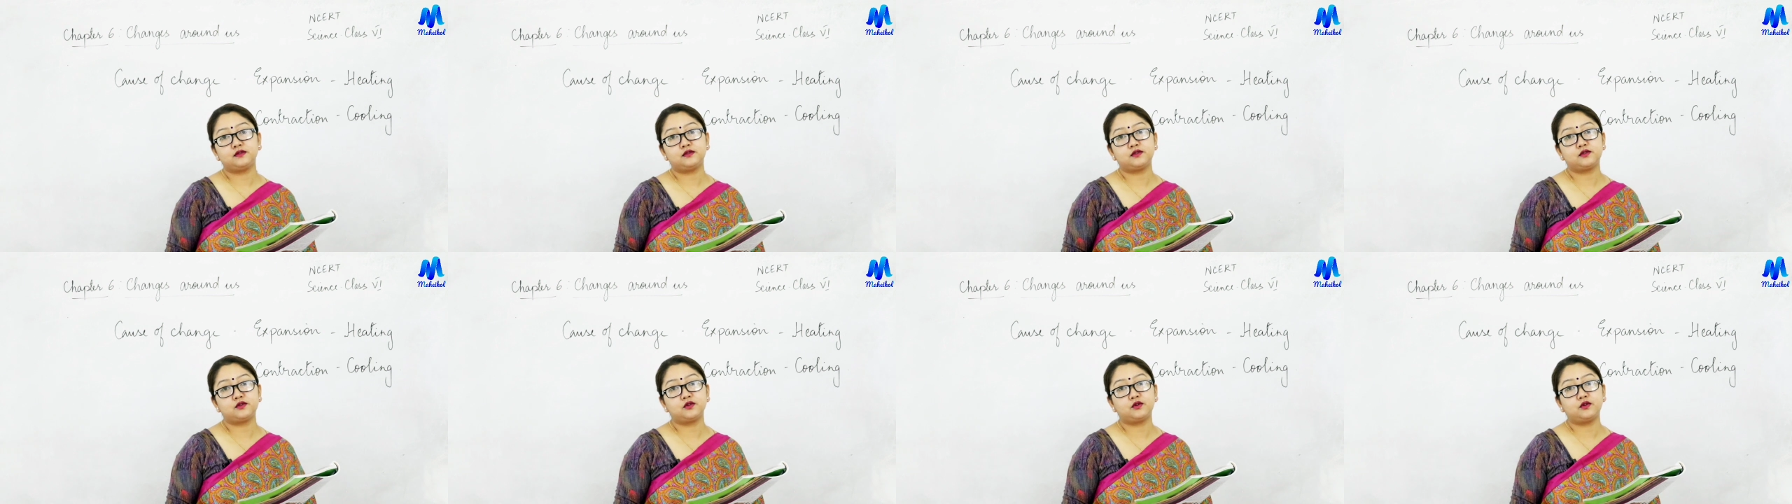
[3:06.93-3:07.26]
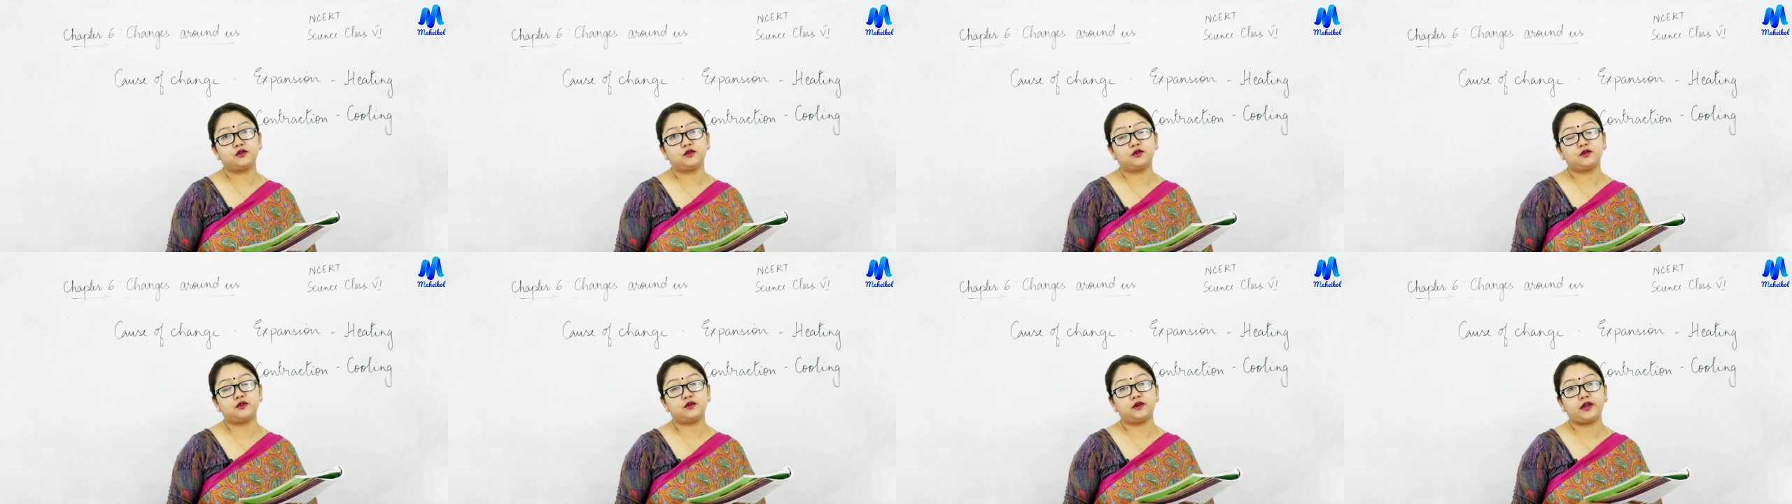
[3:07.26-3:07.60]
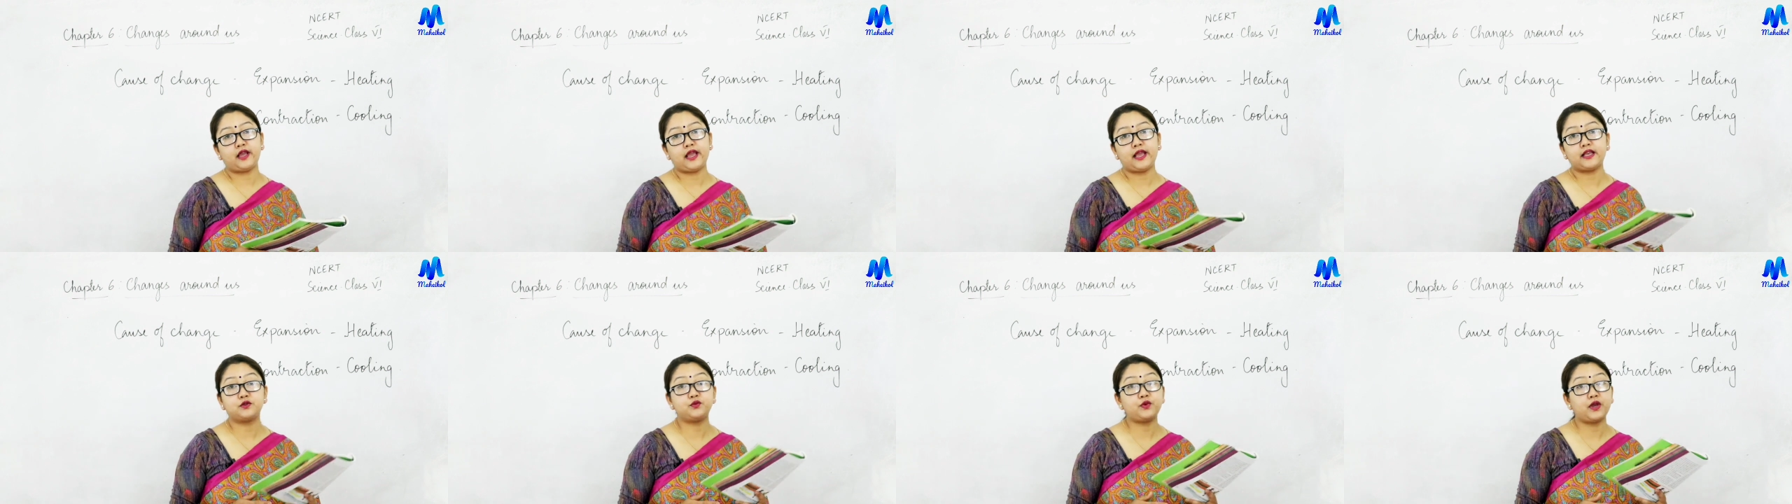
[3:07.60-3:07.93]

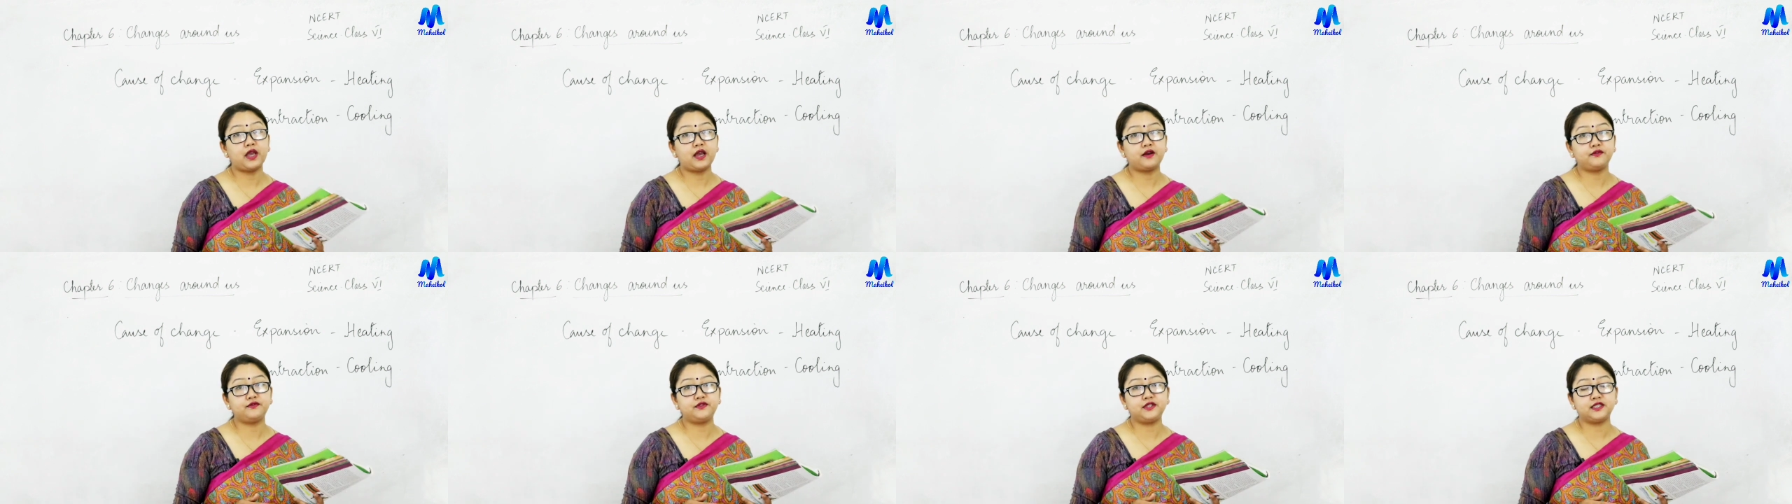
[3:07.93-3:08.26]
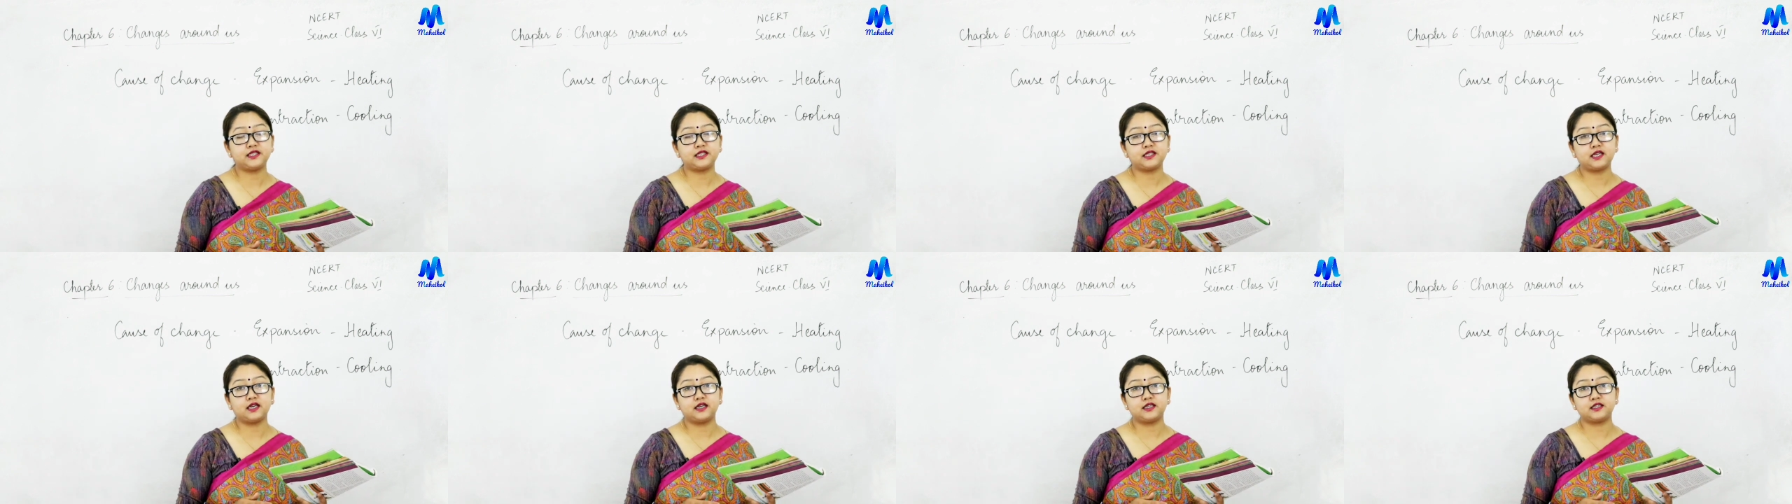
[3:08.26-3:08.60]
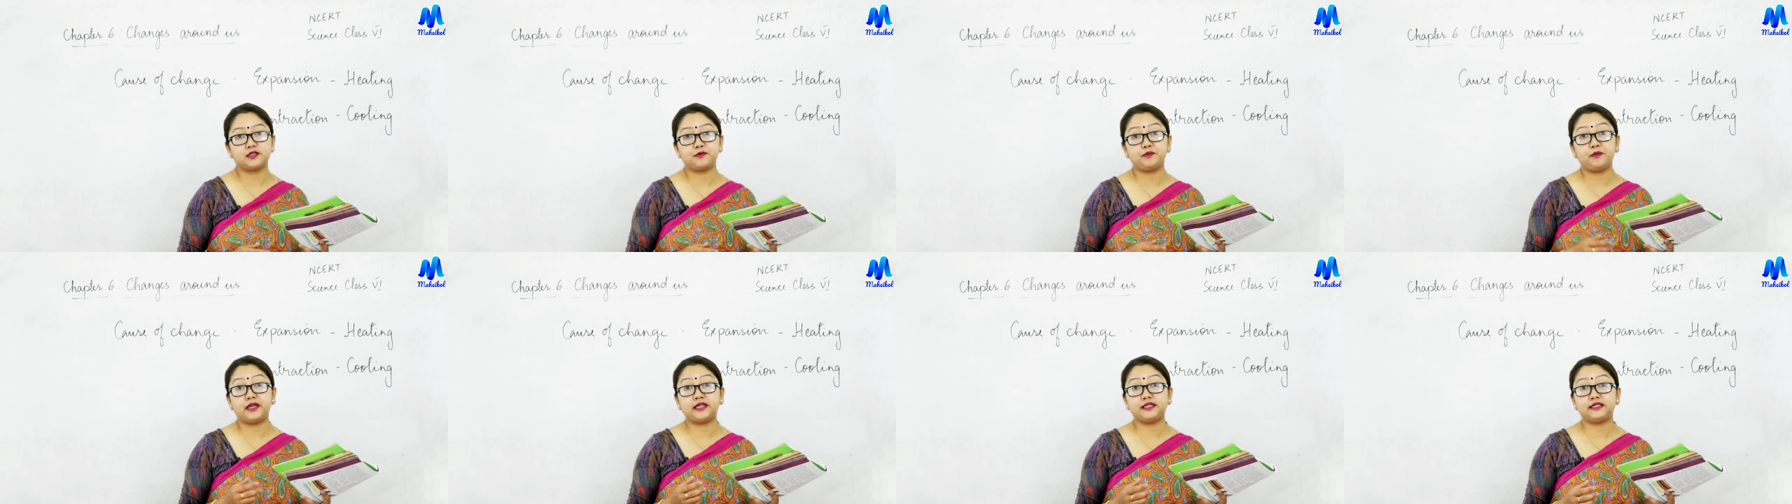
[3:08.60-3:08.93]
So as we have
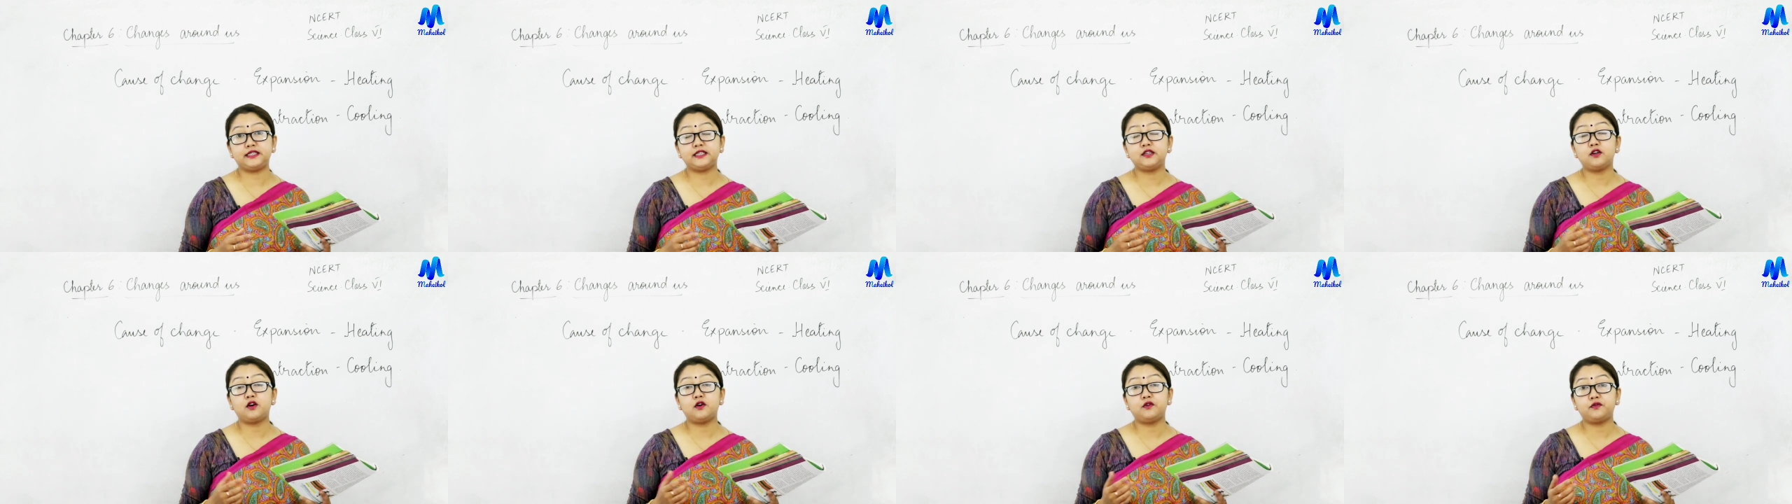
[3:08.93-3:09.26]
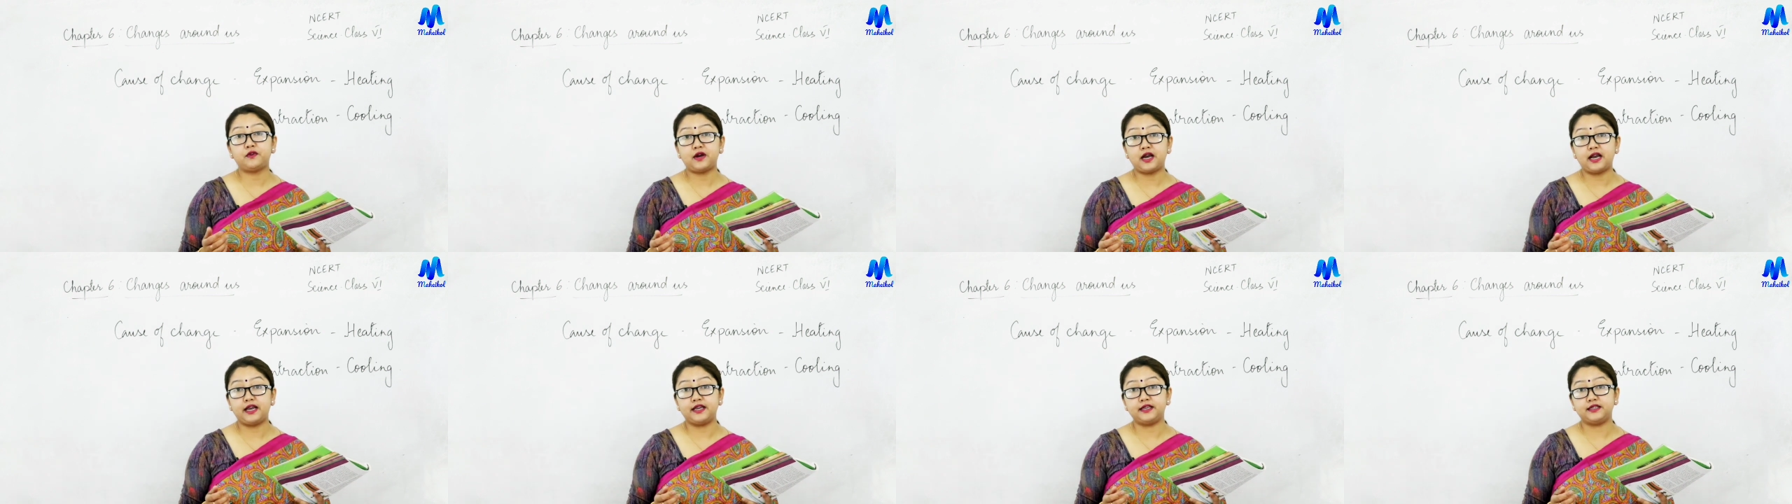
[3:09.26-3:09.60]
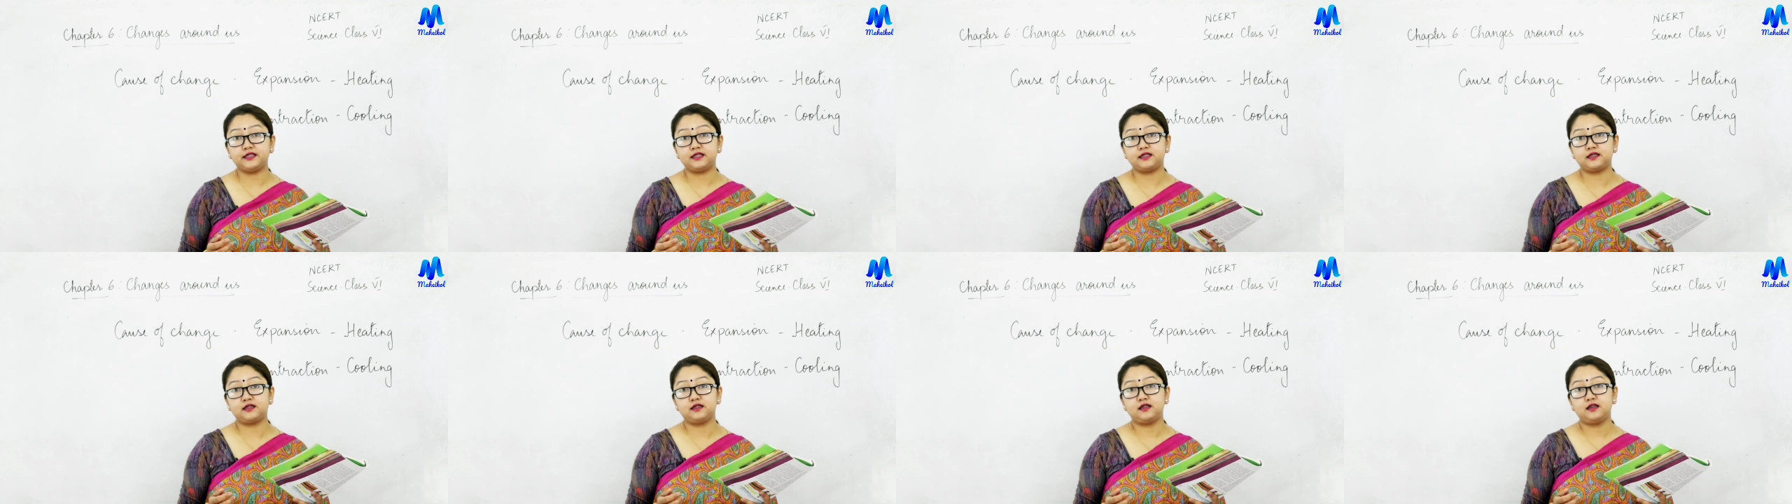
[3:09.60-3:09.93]
discussed, melting of
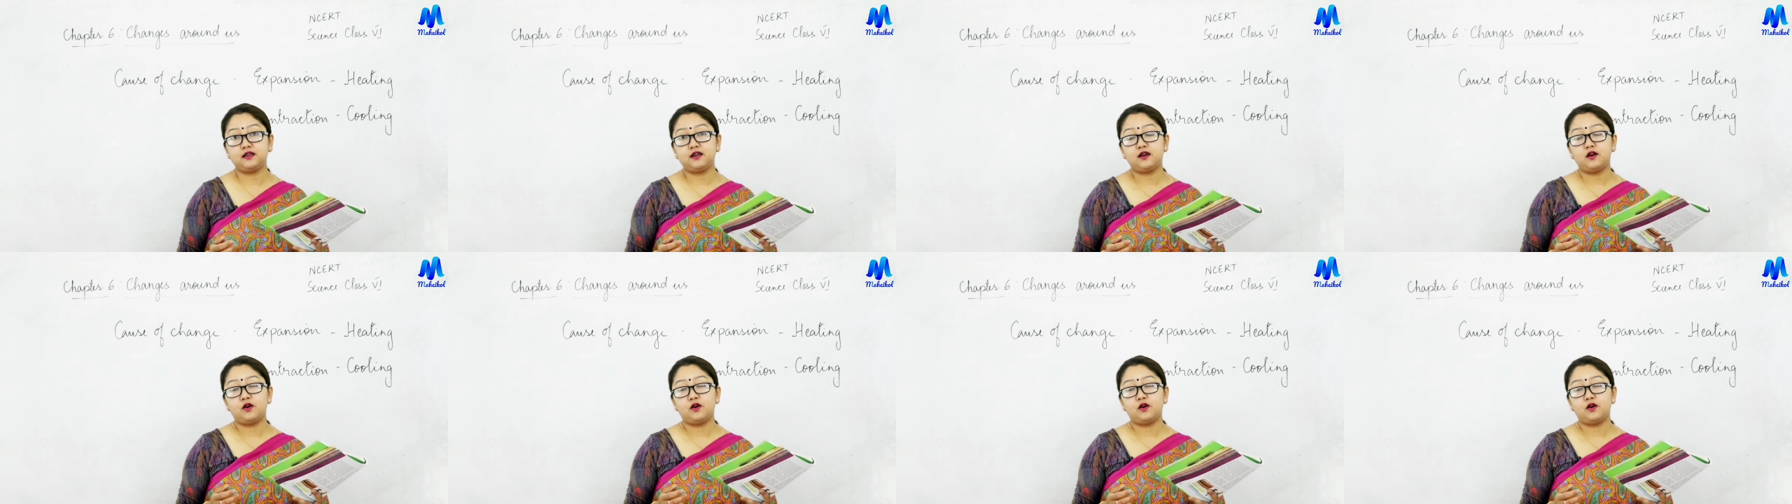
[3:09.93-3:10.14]
ice.